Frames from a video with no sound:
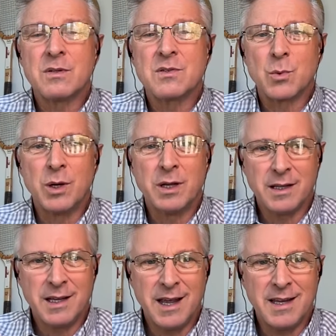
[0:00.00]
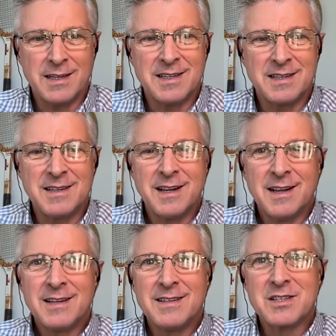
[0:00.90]
really a
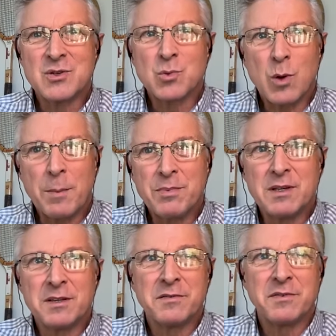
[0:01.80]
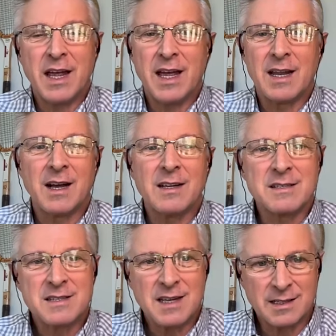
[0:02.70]
disruptive and
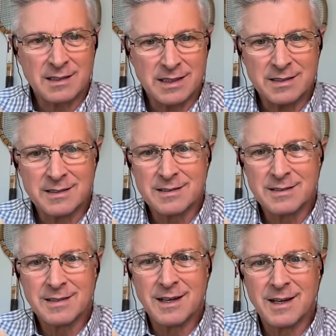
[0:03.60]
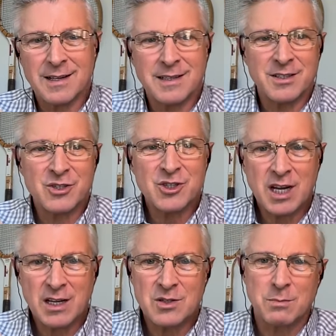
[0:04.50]
unsettling
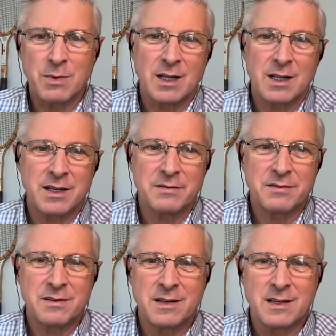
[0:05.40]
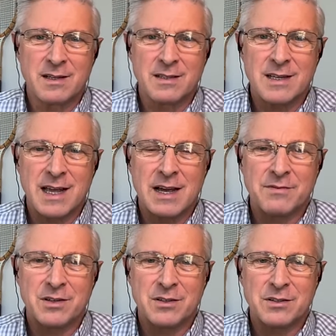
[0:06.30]
change in my life to have
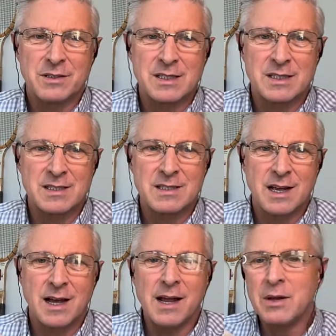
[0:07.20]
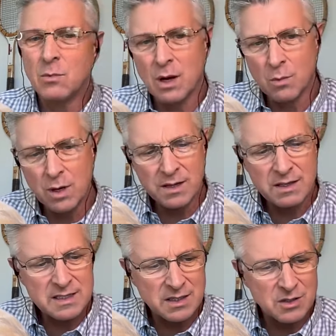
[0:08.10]
to do this. I mean, one of the
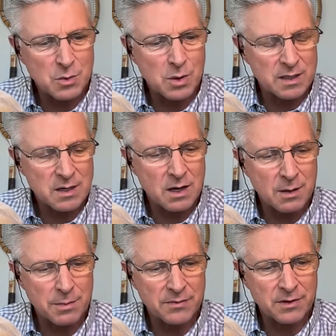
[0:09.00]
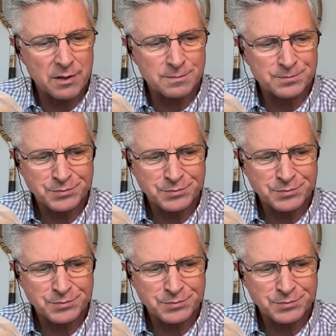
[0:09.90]
things I do want to talk about, though,